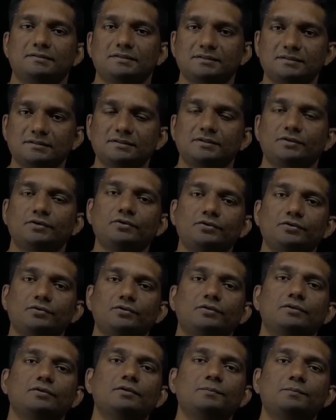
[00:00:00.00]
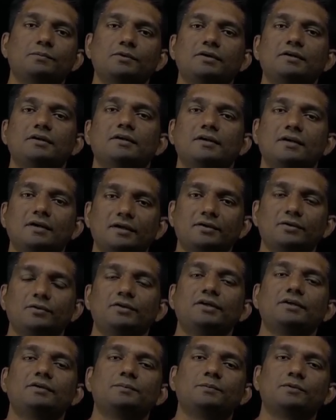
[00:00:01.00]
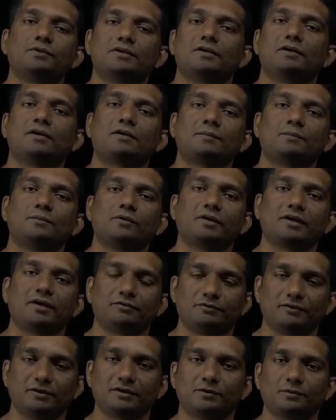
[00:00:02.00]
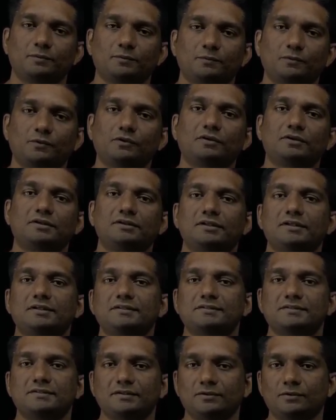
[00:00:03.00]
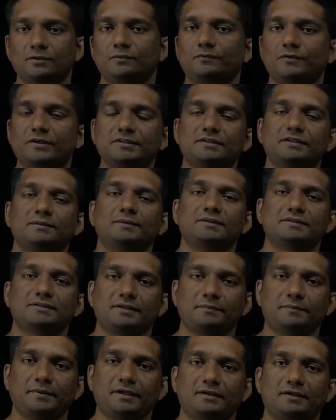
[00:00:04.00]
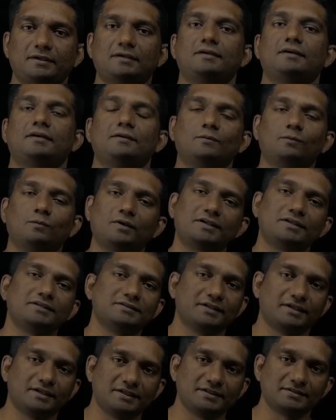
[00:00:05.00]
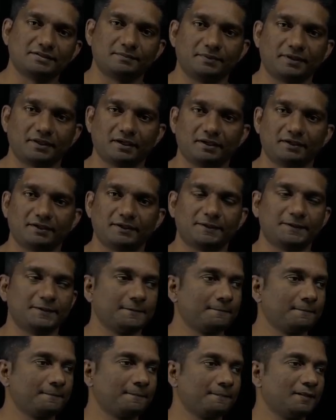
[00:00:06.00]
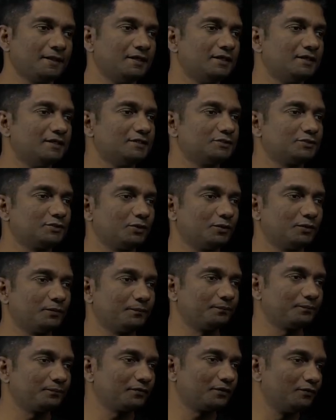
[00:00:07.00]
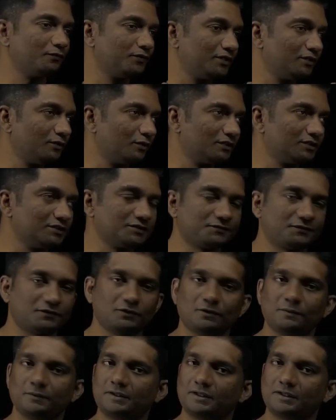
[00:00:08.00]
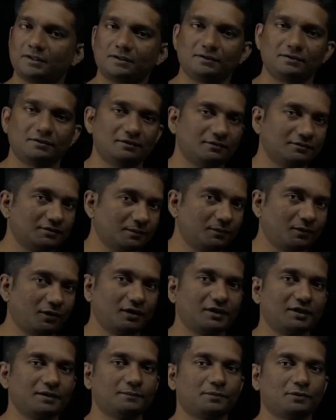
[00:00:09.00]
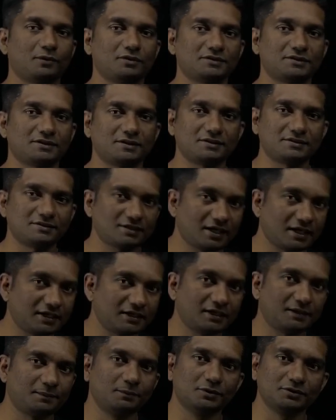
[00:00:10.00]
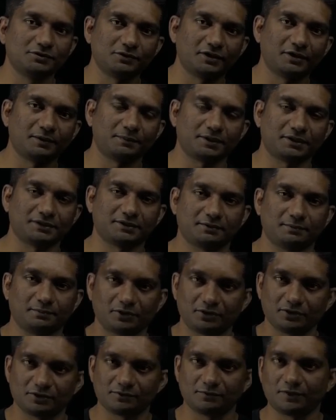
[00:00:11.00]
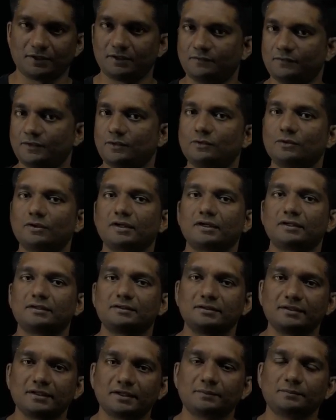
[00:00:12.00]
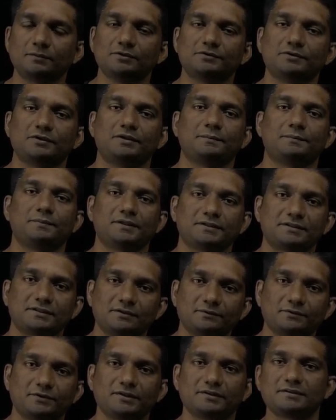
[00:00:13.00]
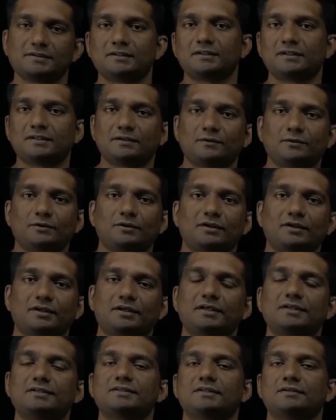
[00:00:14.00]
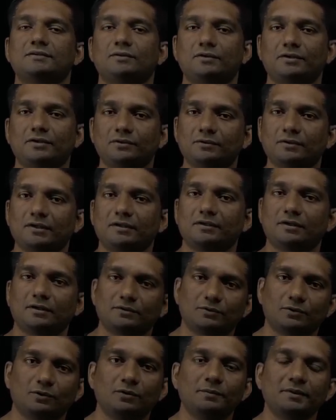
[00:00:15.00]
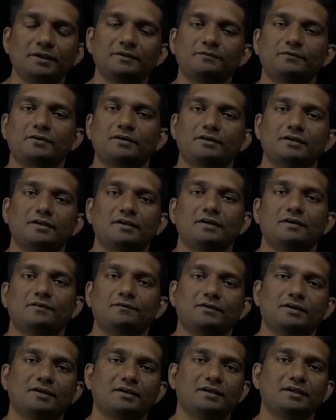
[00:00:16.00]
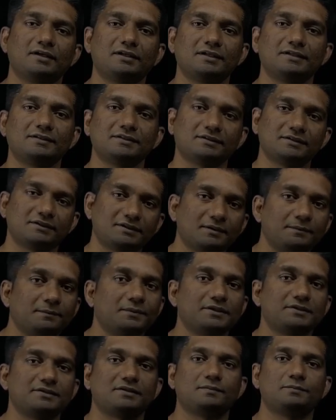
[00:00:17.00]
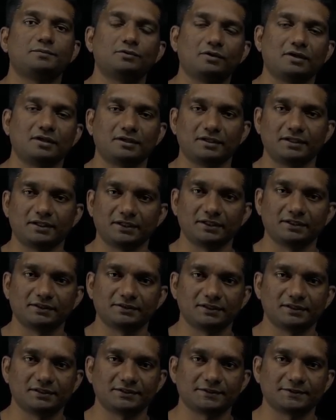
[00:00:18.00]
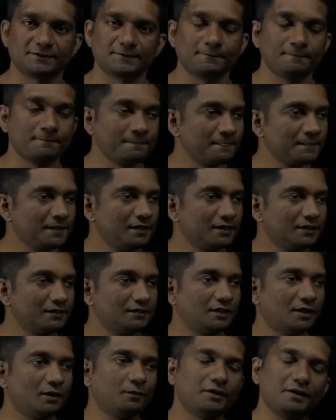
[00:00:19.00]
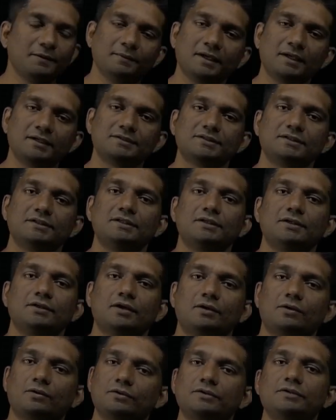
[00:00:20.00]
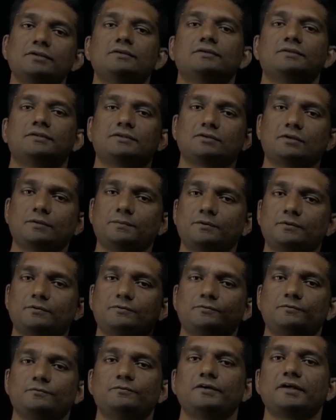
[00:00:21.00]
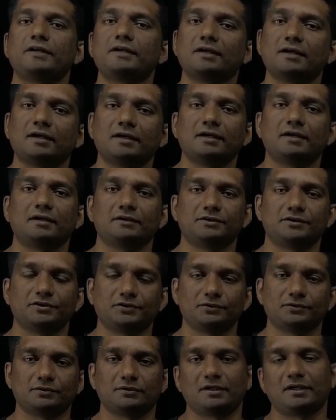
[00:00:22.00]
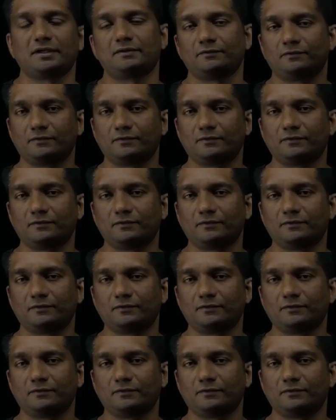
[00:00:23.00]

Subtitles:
It is you need to put a lot more effort to cook these vegetables and meat. And what is the reason behind it? So we know this phenomena, the boiling process at atmospheric pressure, because we cook at the atmospheric pressure. We sit at our kitchen or at our home, and we are increasing the temperature up to 100 degrees Celsius. Now imagine you are going on the top of very high altitude, right?